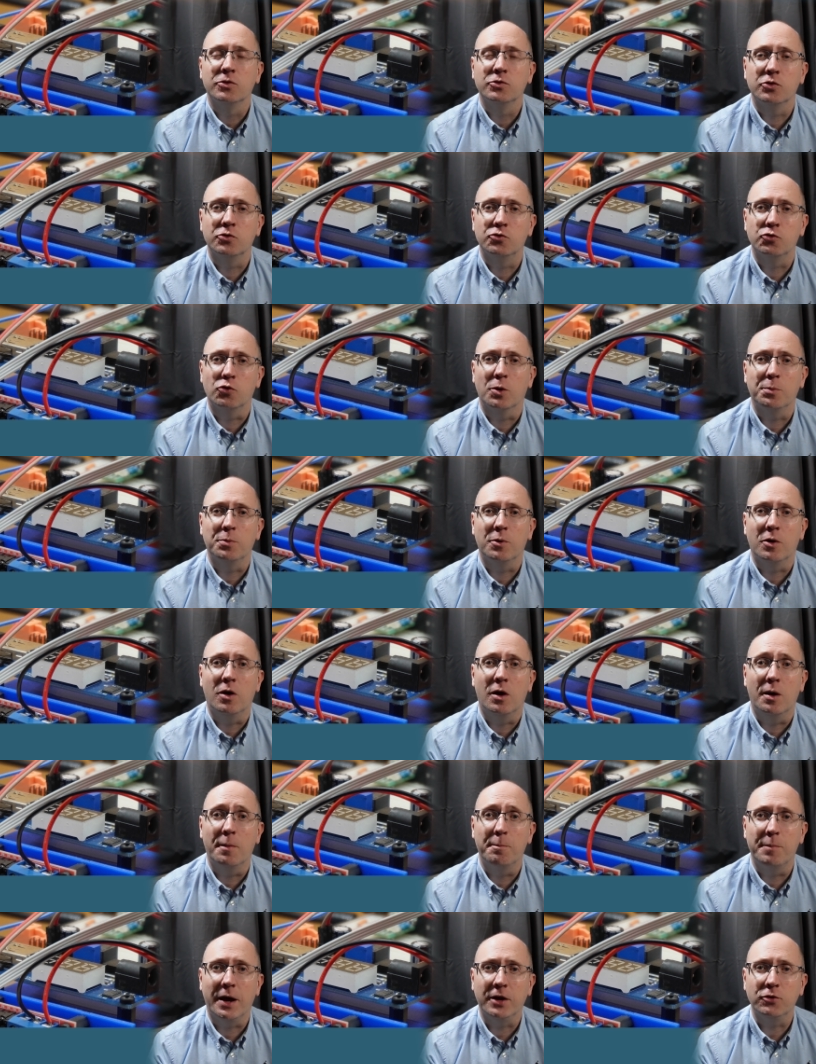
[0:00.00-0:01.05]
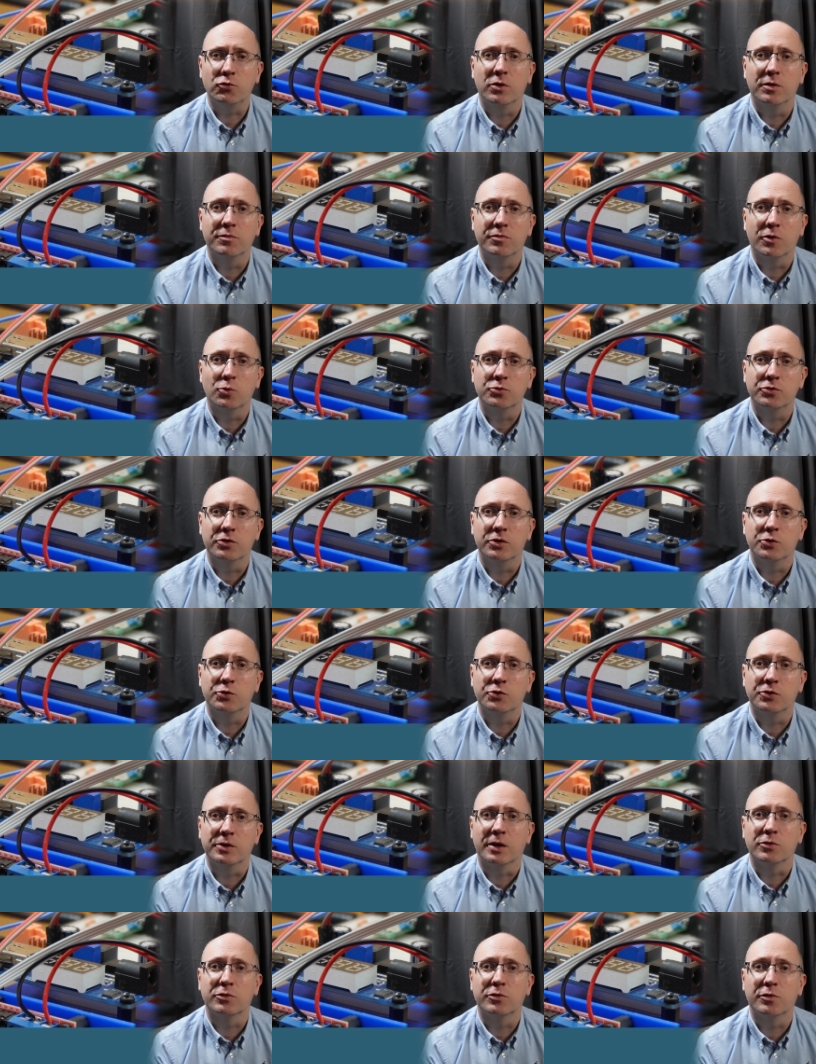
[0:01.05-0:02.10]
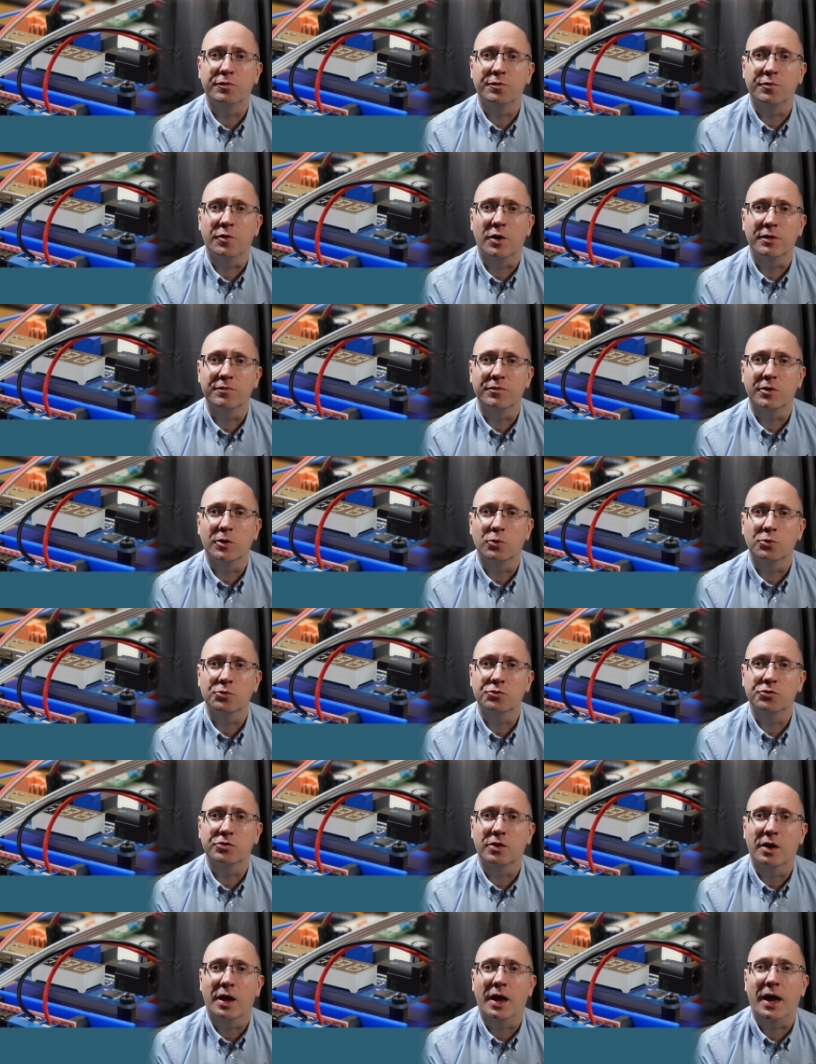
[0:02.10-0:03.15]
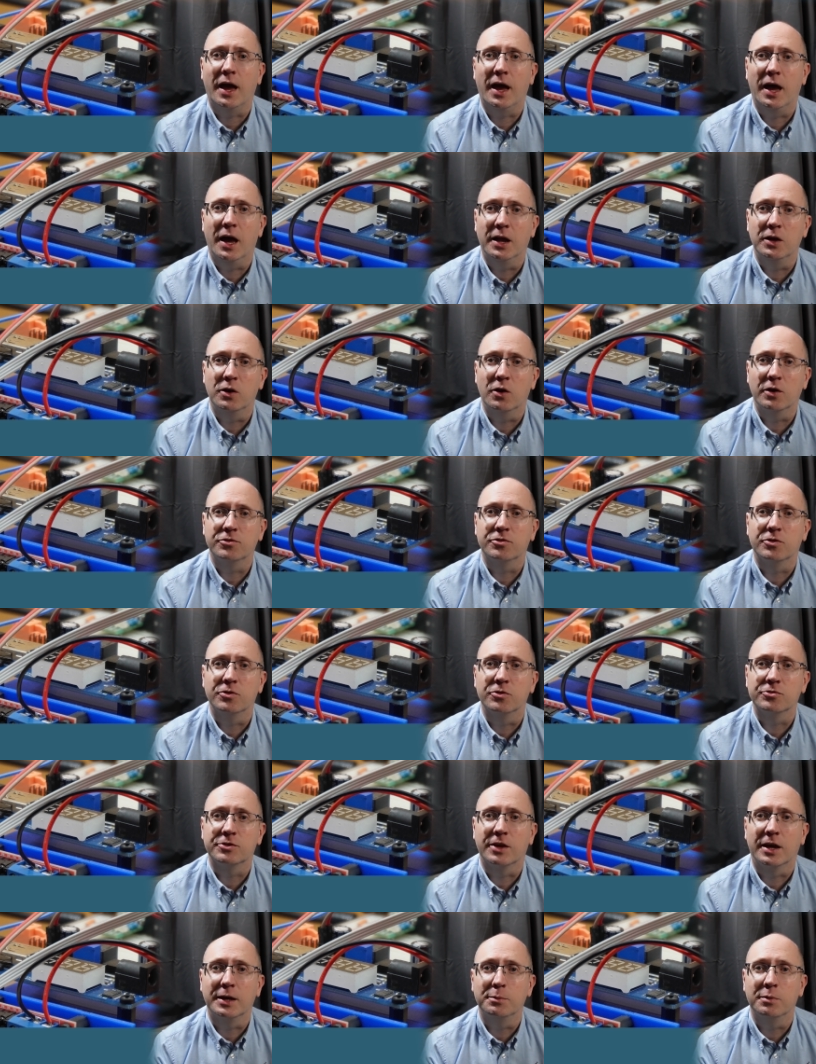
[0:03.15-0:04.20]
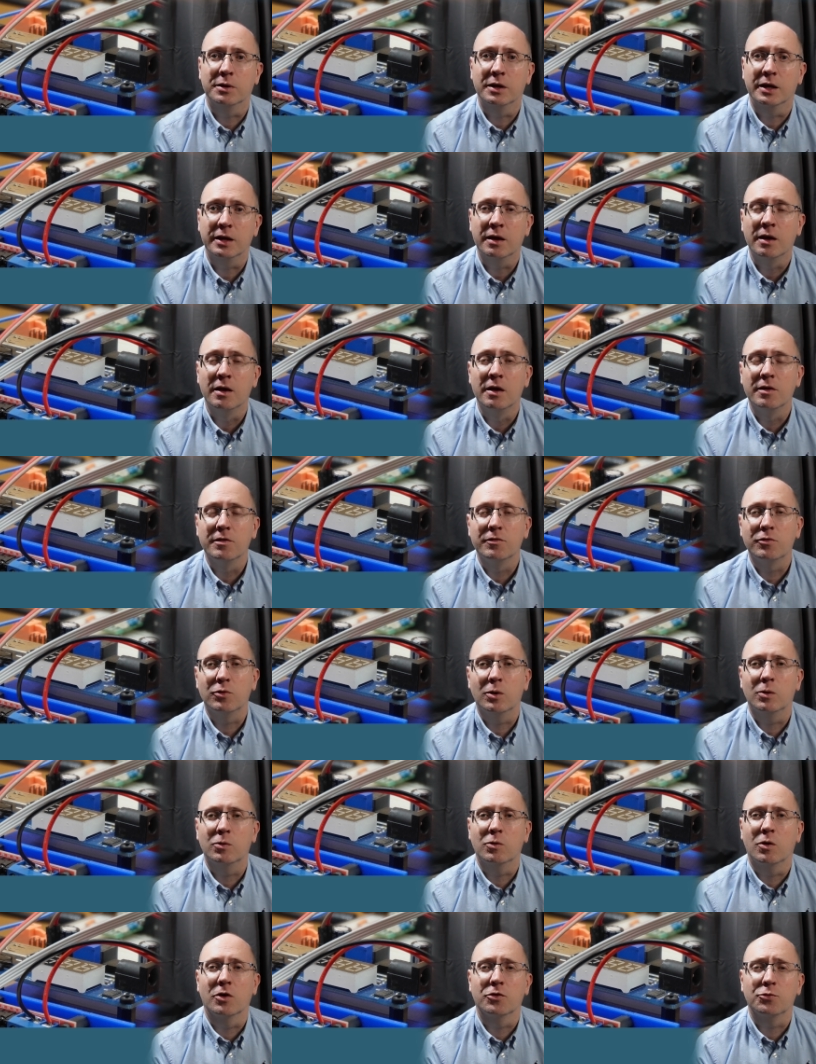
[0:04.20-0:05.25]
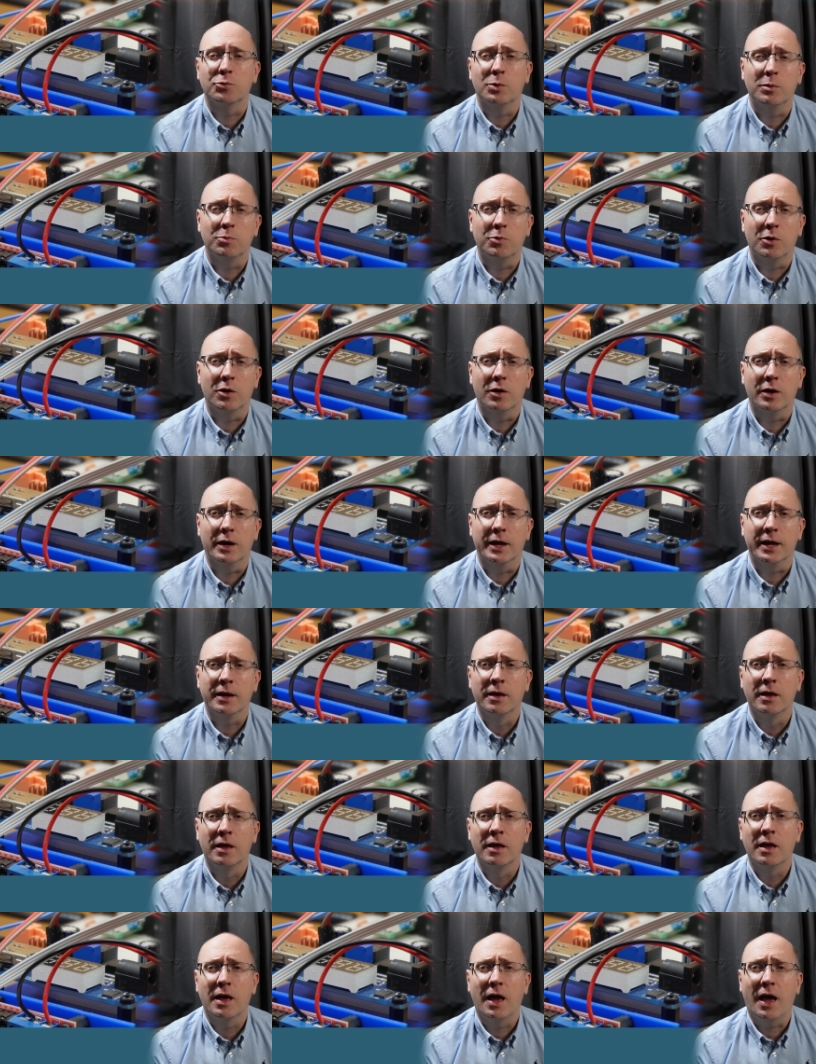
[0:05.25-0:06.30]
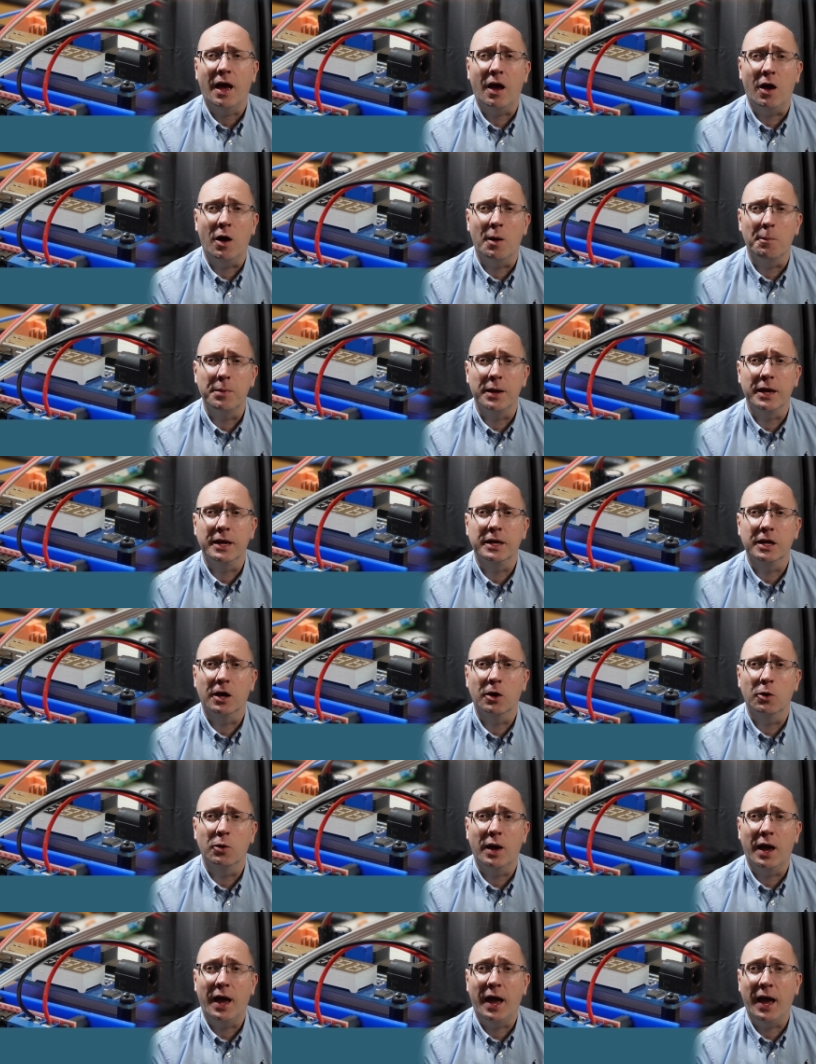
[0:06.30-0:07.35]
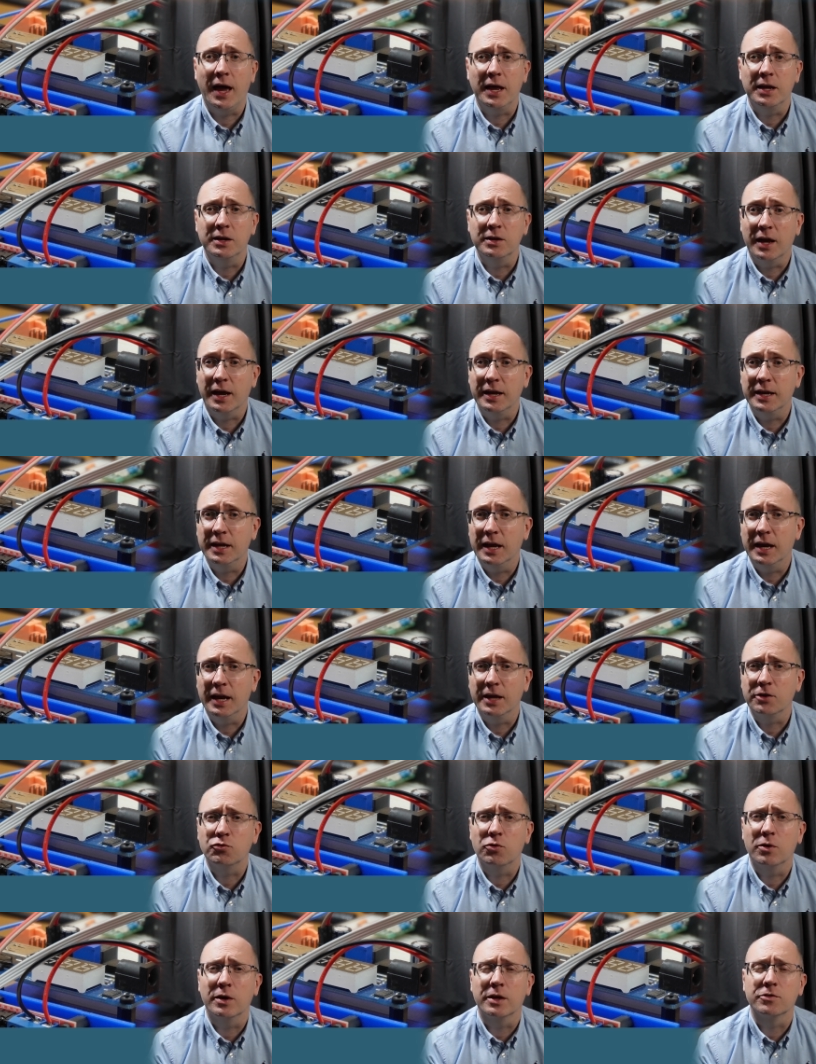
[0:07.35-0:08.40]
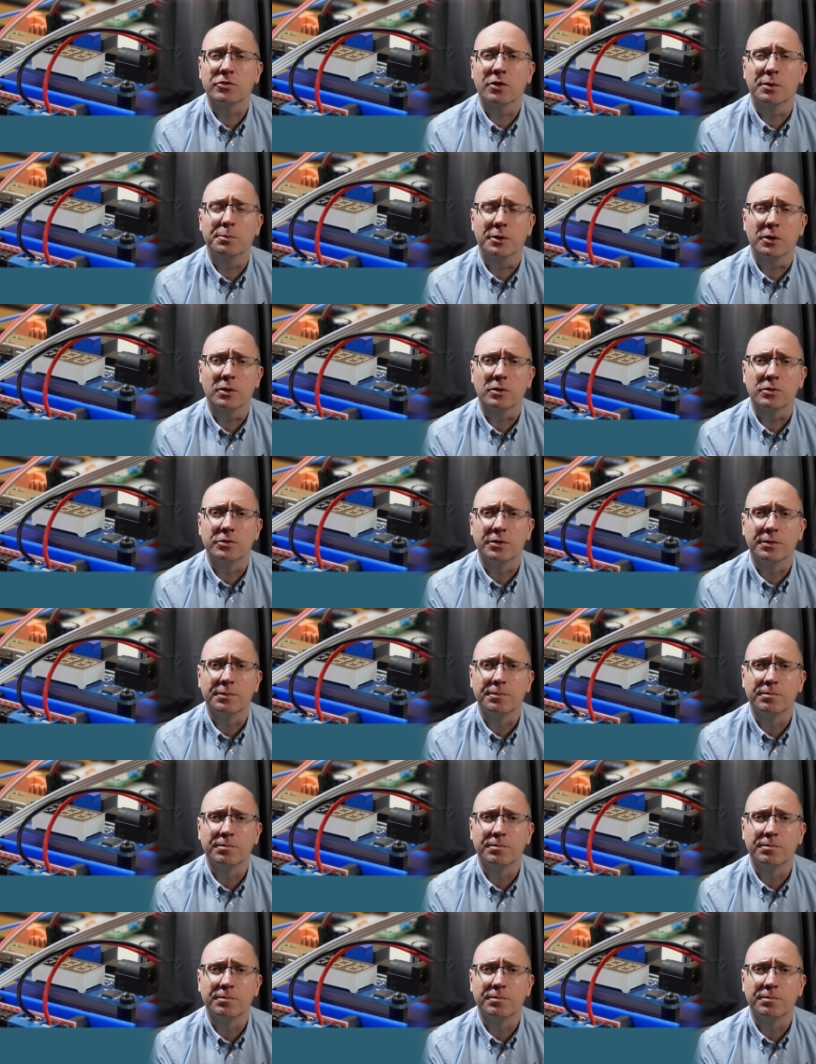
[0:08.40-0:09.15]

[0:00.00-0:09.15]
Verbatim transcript: to drop our battery voltage down to 5 volts uh, nice and stably for a Raspberry Pi, our Pico and any electronics I build.